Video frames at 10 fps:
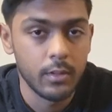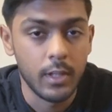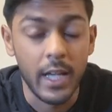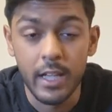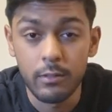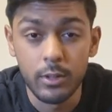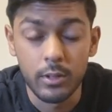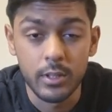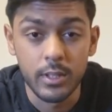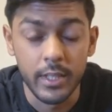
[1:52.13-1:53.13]
I have
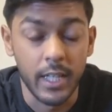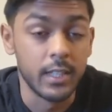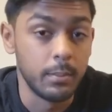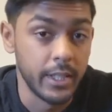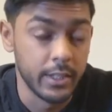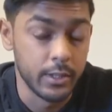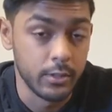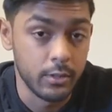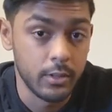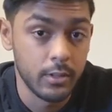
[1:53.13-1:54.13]
looked at other
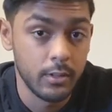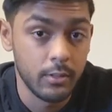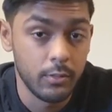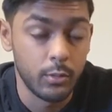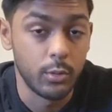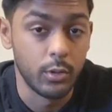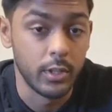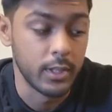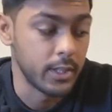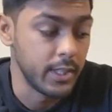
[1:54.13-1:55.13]
places
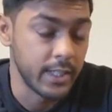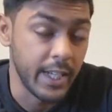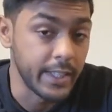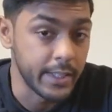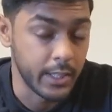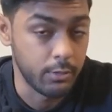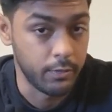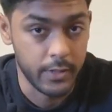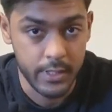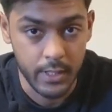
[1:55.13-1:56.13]
for these
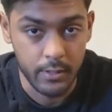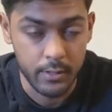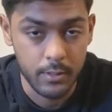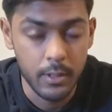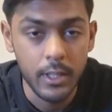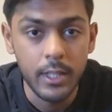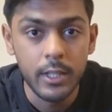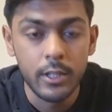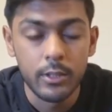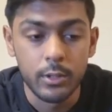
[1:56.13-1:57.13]
18650 cells.
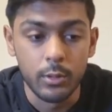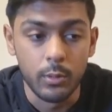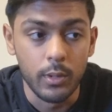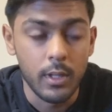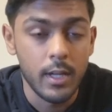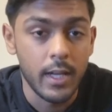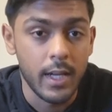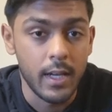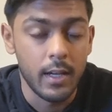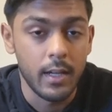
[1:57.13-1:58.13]
So
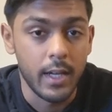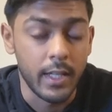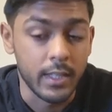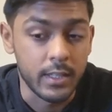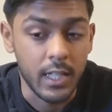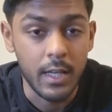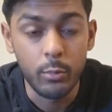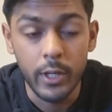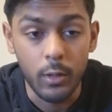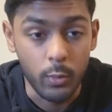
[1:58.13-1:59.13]
at the time
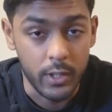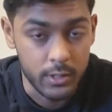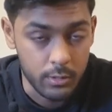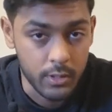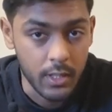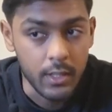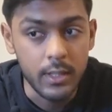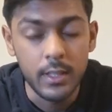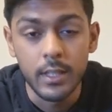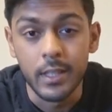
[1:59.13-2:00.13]
when I was looking,
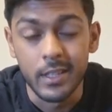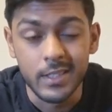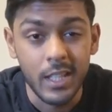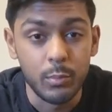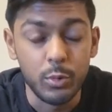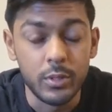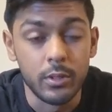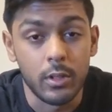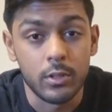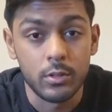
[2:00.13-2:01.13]
Temu did
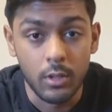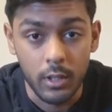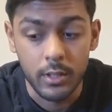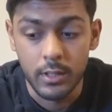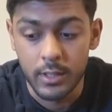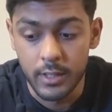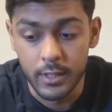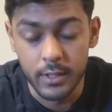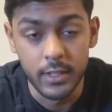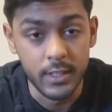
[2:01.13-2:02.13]
not stock
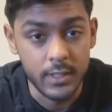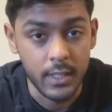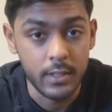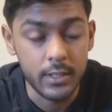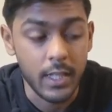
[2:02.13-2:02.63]
these cells.